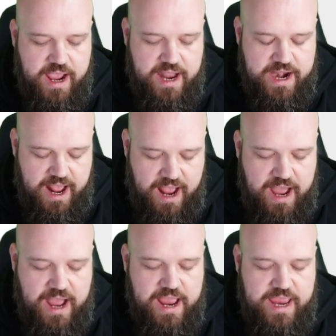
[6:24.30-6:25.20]
And
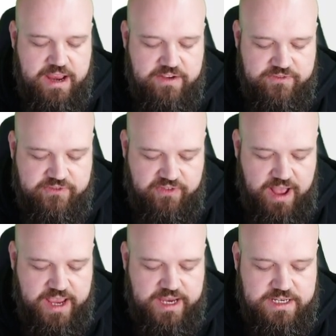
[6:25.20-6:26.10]
I
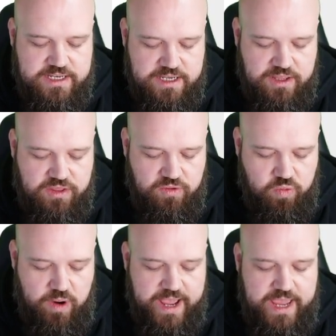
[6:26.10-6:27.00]
find the
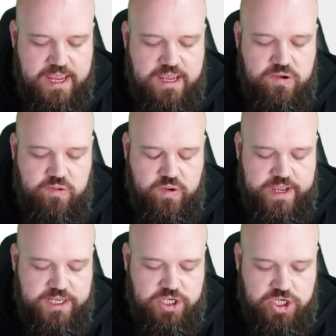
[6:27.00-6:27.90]
way
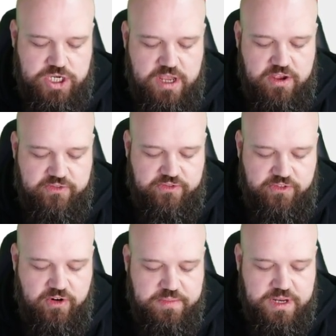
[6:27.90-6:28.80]
which
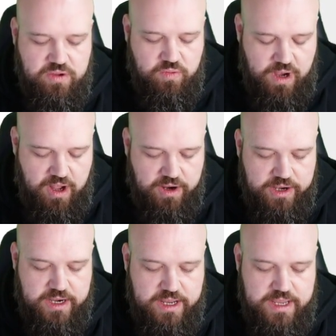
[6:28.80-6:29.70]
Formula
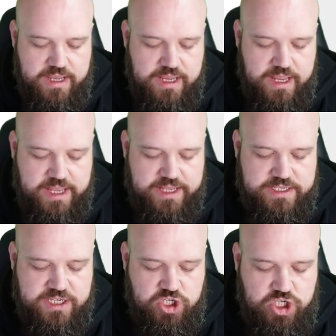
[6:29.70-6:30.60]
One
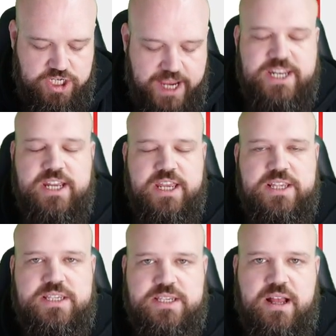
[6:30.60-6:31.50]
is shedding
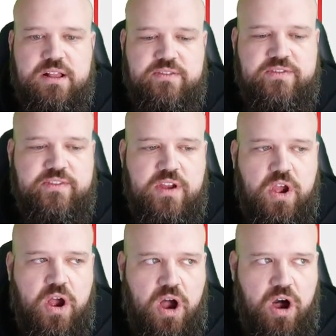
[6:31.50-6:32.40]
itself
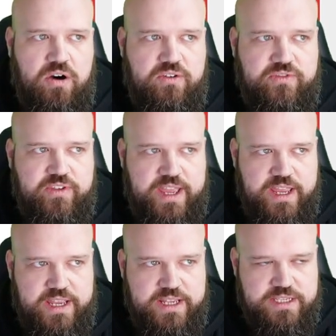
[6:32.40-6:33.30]
of
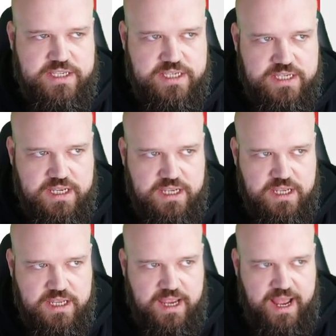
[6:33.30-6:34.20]
its
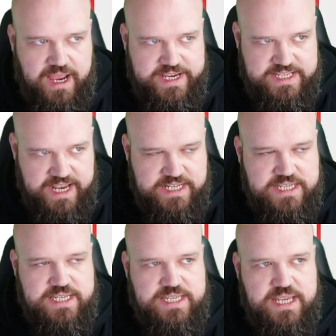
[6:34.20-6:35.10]

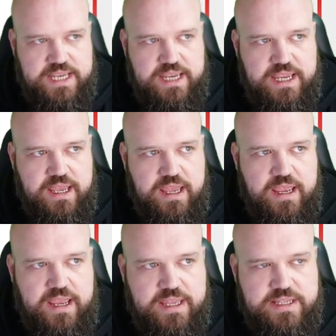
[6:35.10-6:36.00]
identity,
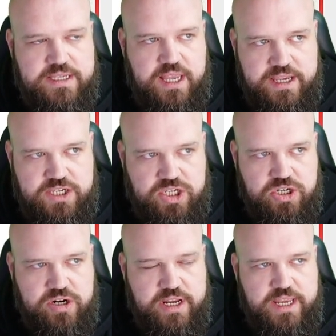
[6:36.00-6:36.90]
its
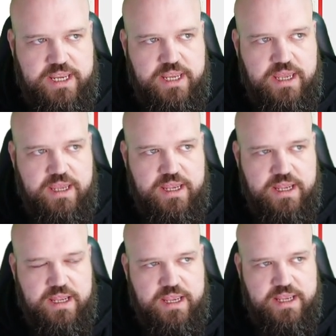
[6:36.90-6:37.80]
history,
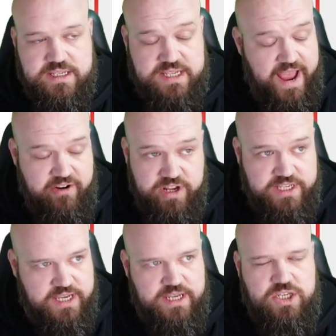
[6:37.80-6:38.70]
its
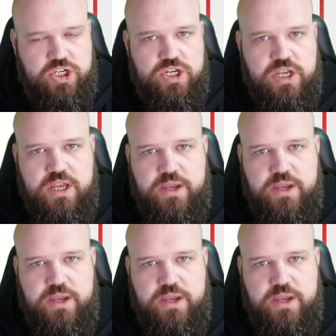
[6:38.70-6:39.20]
heritage,